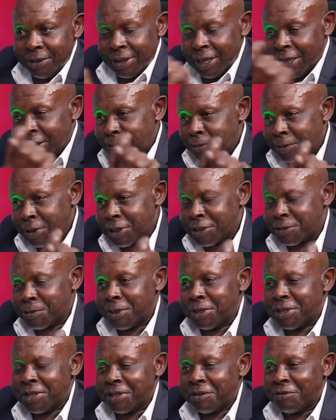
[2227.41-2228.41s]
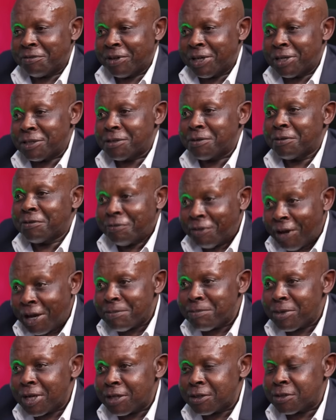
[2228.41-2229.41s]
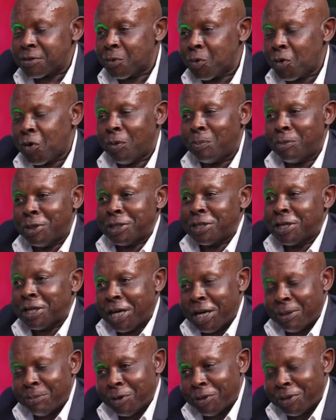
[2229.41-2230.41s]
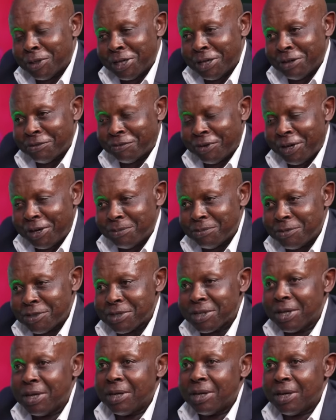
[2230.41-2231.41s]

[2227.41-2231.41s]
that was with reference to farmers who commit crime on their farms.